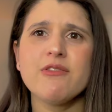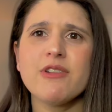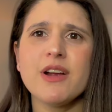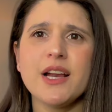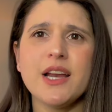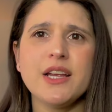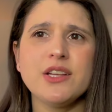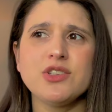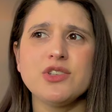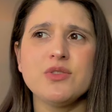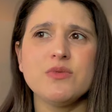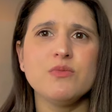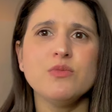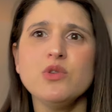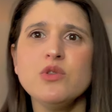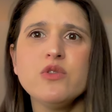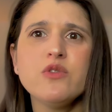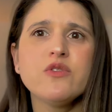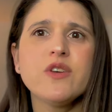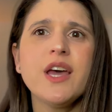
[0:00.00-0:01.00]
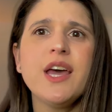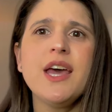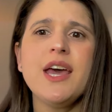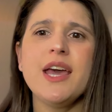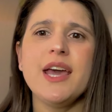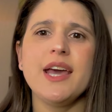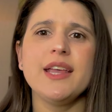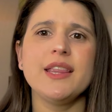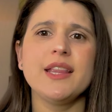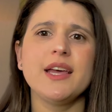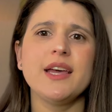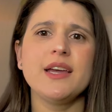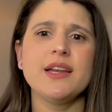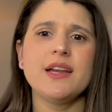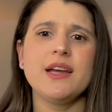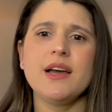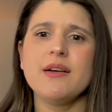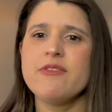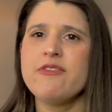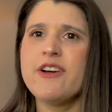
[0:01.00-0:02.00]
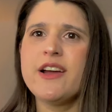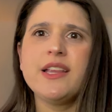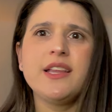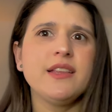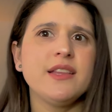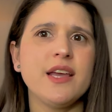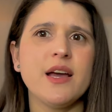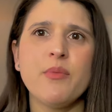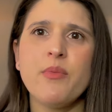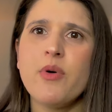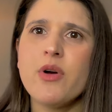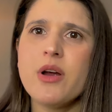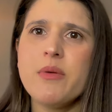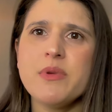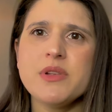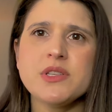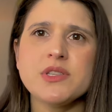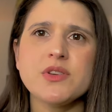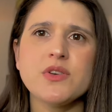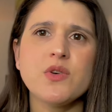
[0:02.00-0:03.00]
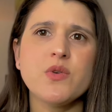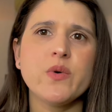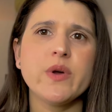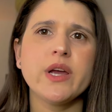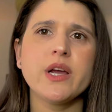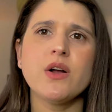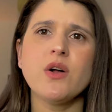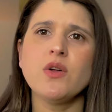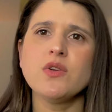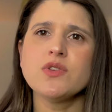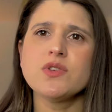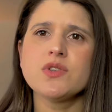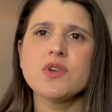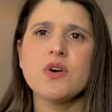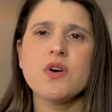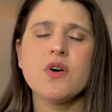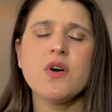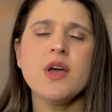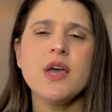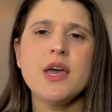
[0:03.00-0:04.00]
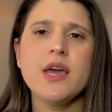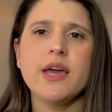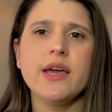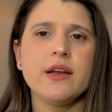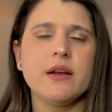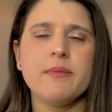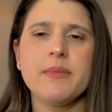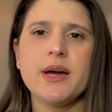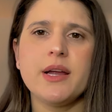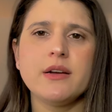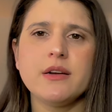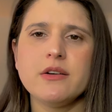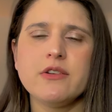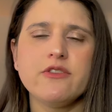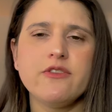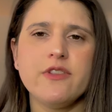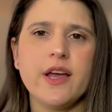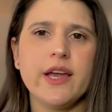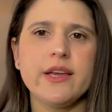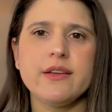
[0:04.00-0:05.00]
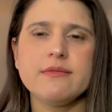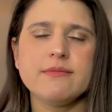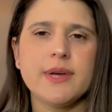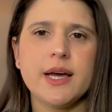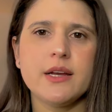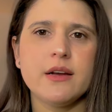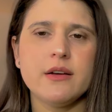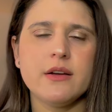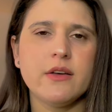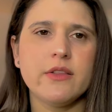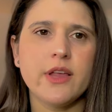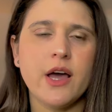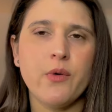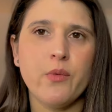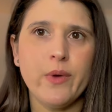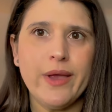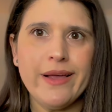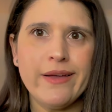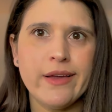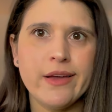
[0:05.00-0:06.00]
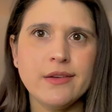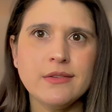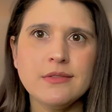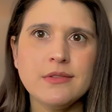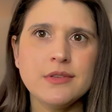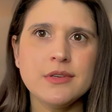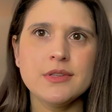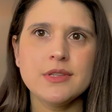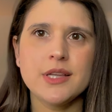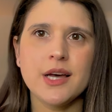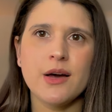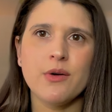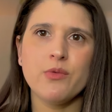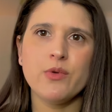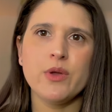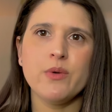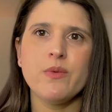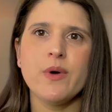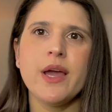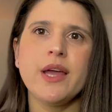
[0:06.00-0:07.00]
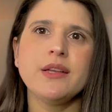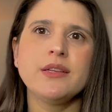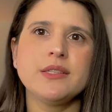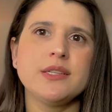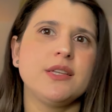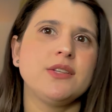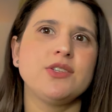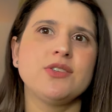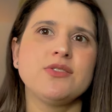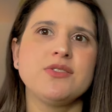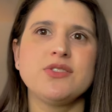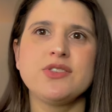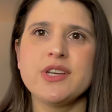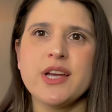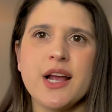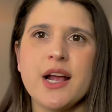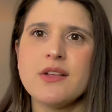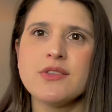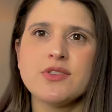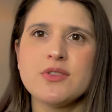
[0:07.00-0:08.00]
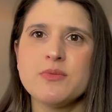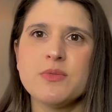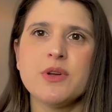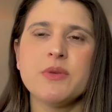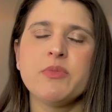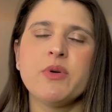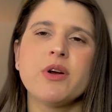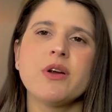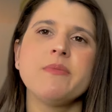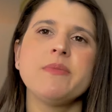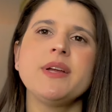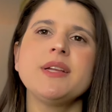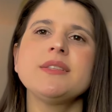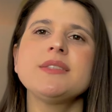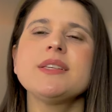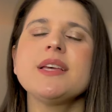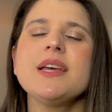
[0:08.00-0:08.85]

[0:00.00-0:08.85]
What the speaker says: ready to move. And then finding the apartment so quick also in a matter of like, I don't know, that weekend that we went and just check out some apartments.